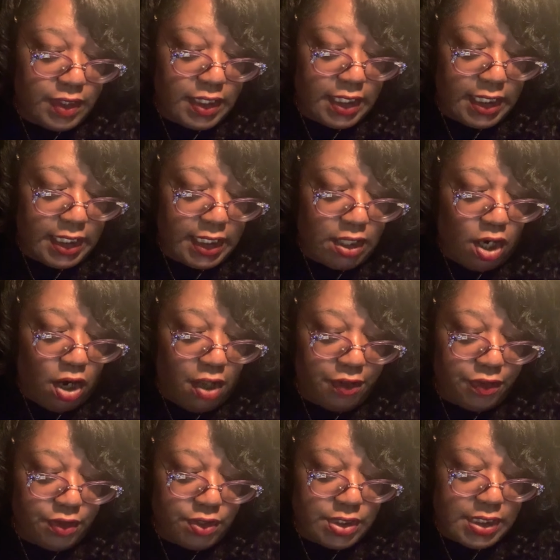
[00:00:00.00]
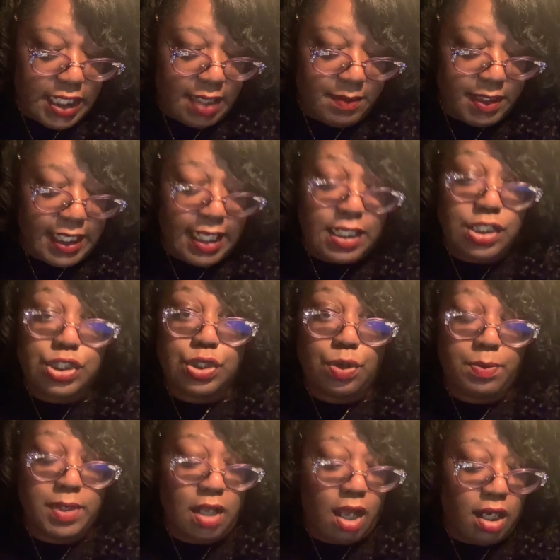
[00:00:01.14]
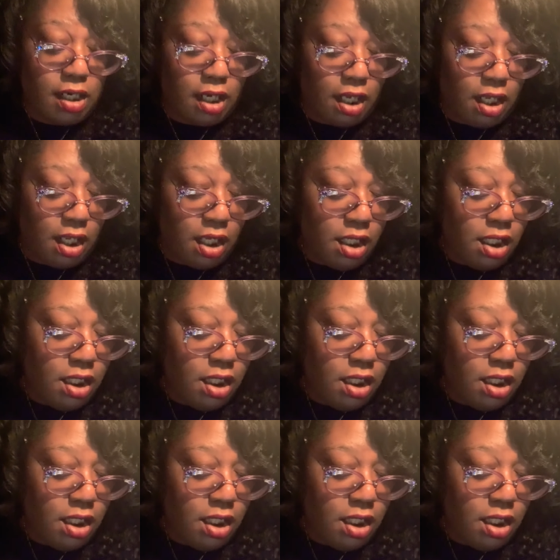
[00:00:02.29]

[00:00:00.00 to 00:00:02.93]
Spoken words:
the author's name again is Tominaga.